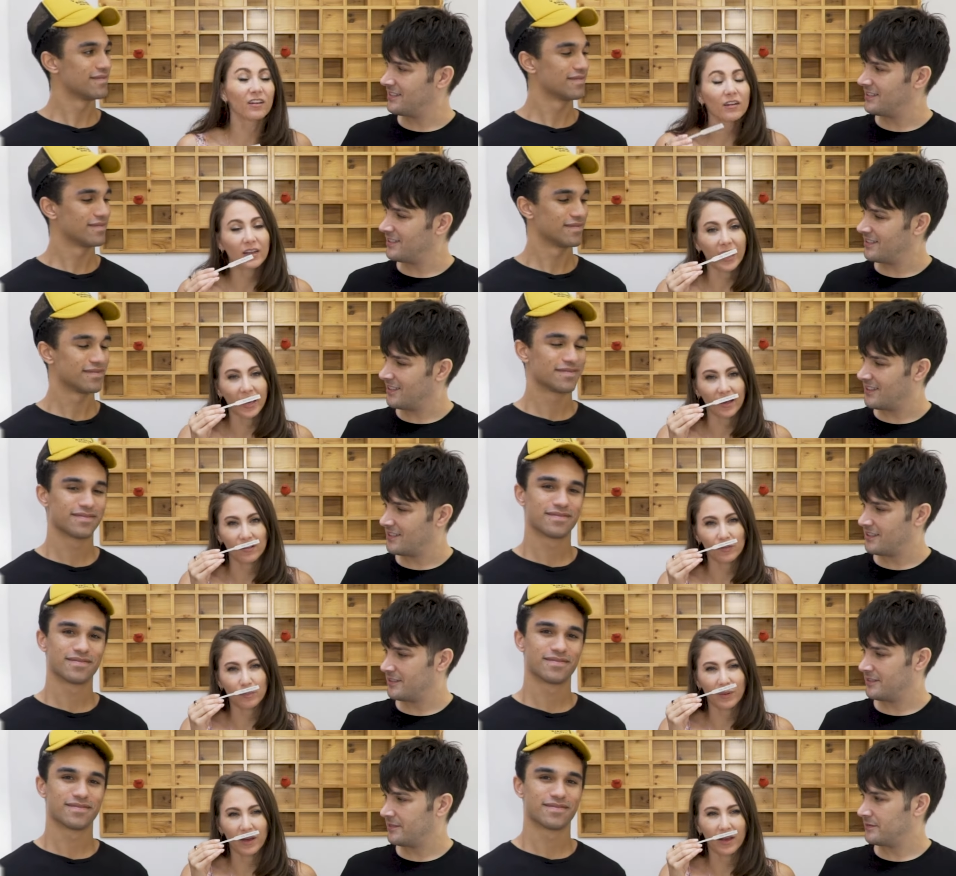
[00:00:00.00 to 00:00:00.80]
Speaker 1: still
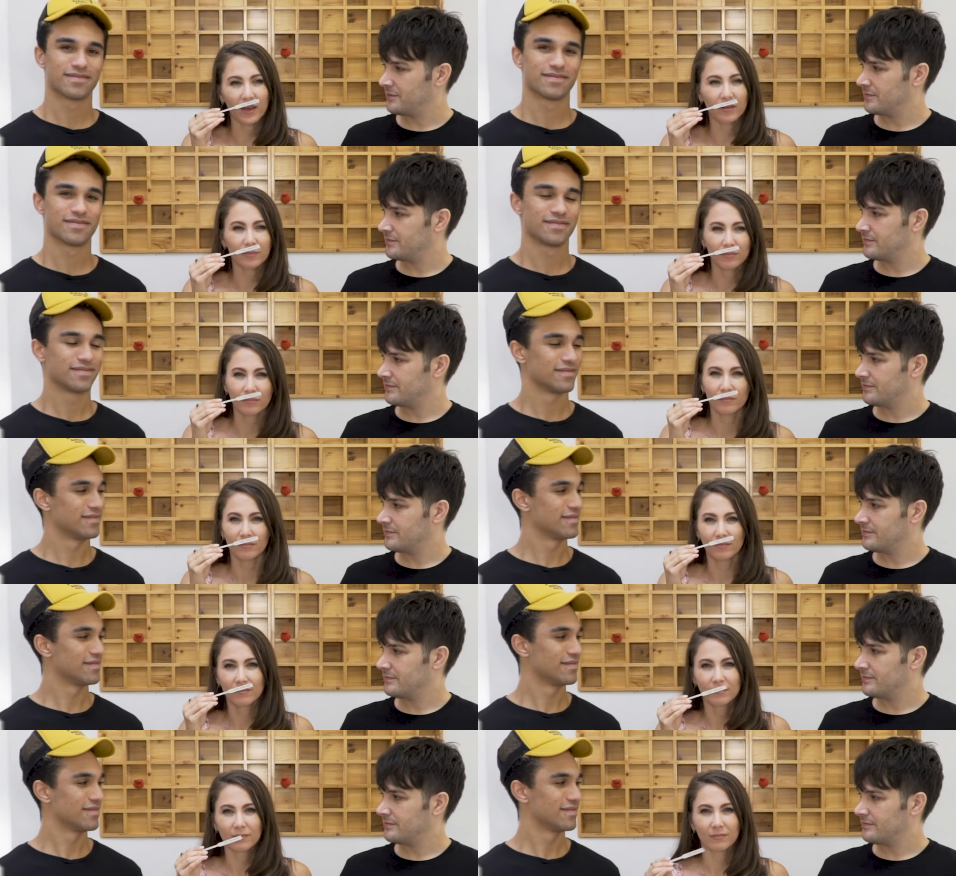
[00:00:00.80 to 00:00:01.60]
nice, but
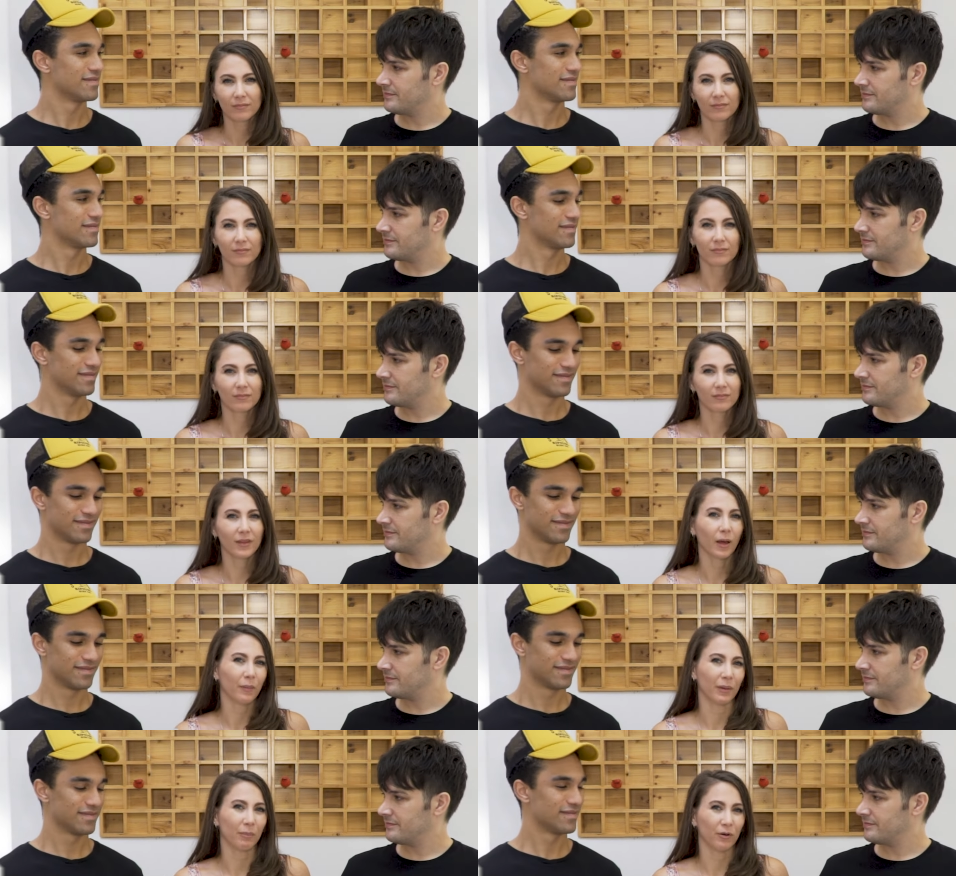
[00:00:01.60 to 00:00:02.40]

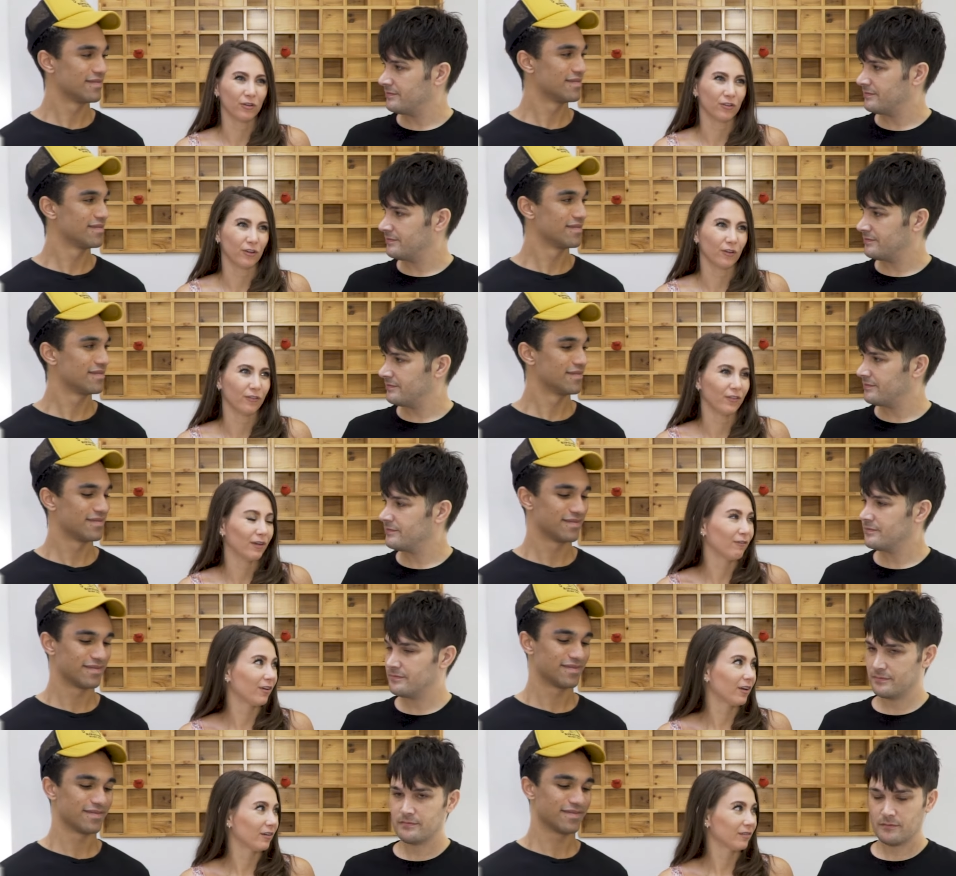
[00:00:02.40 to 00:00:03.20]
not my personal
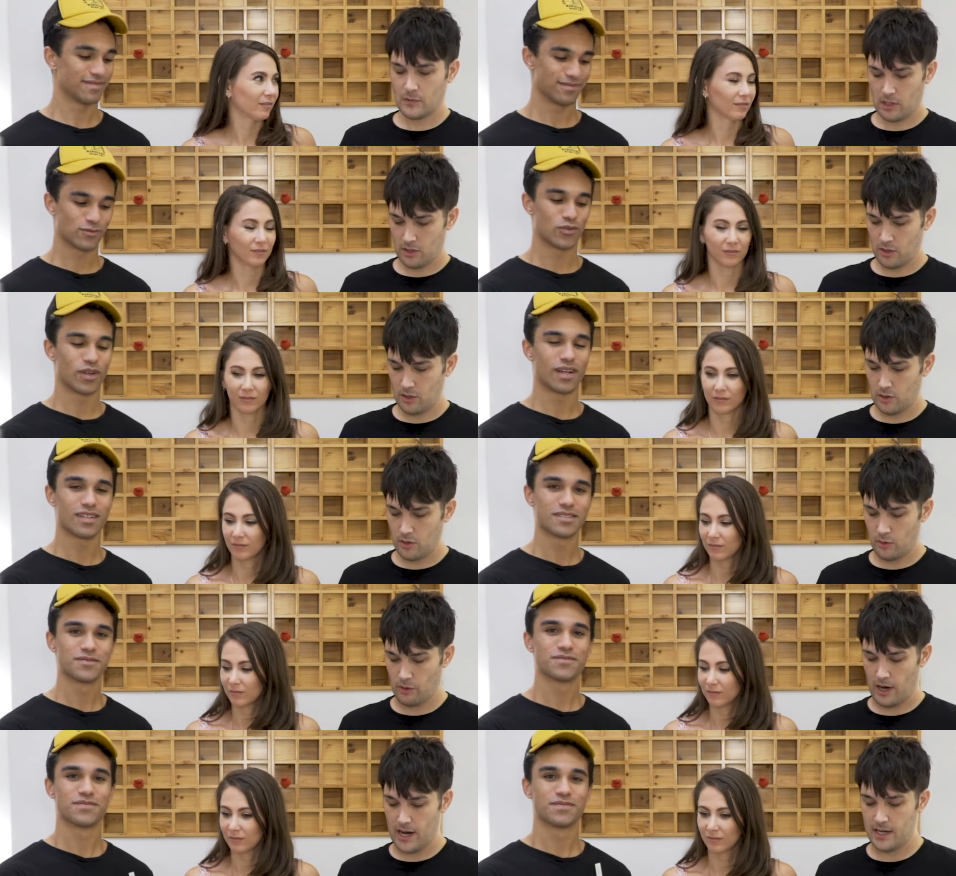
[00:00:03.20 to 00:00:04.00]
favorite.
Speaker 2: Okay,
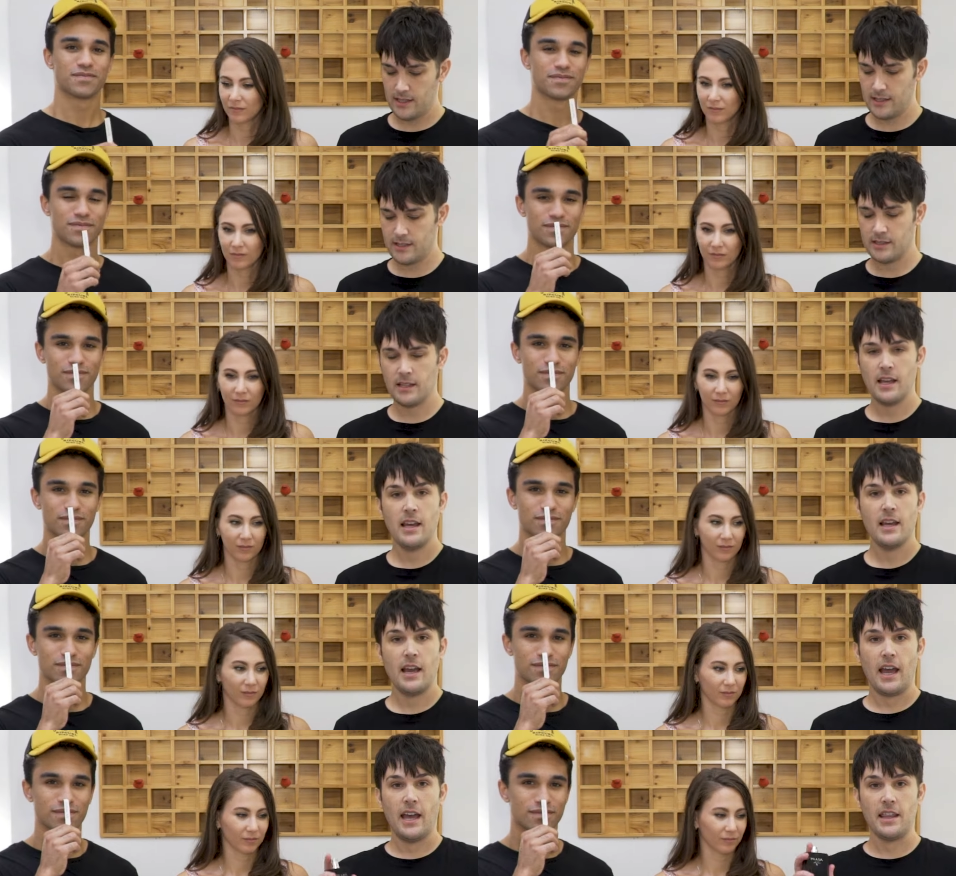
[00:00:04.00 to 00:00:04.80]
great.
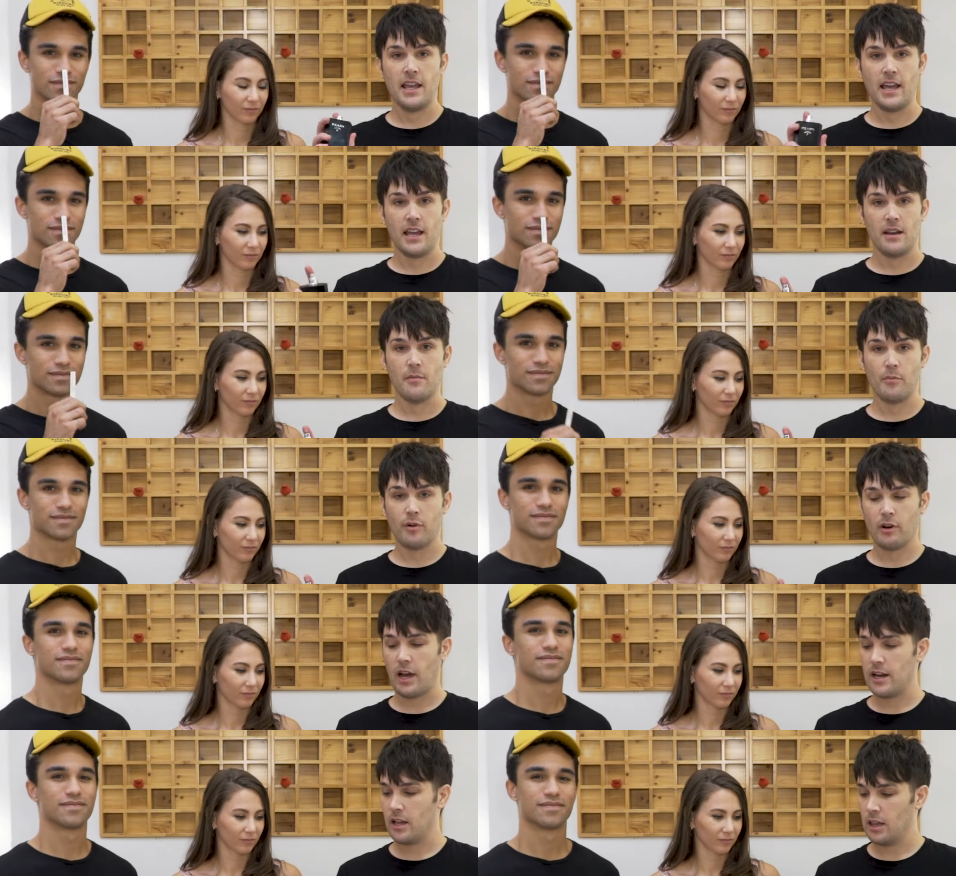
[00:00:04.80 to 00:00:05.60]
And then
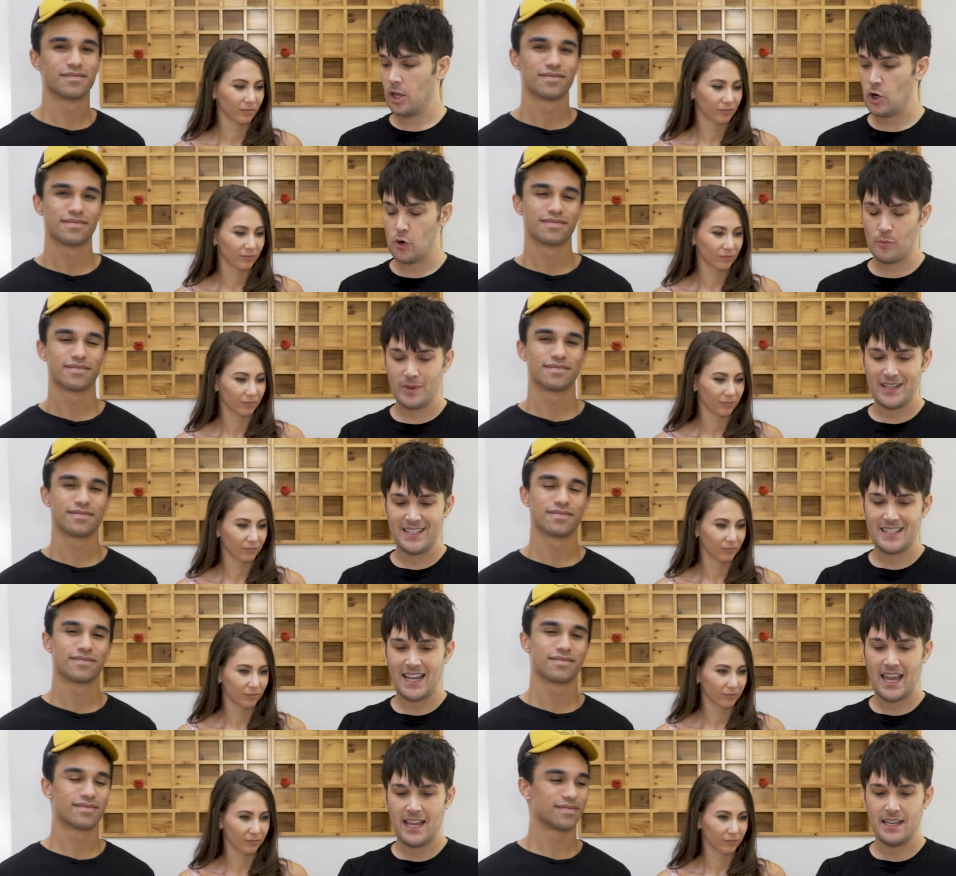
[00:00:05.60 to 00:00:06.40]
Prada L'Homme
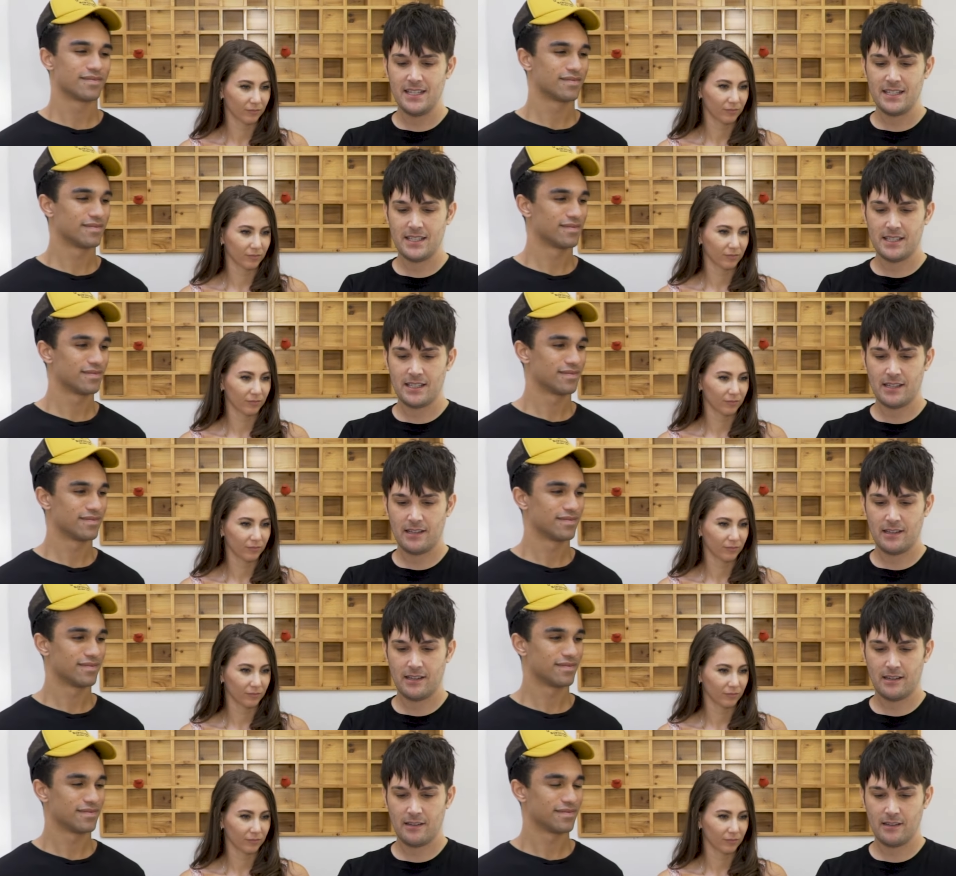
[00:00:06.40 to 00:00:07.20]
Intense.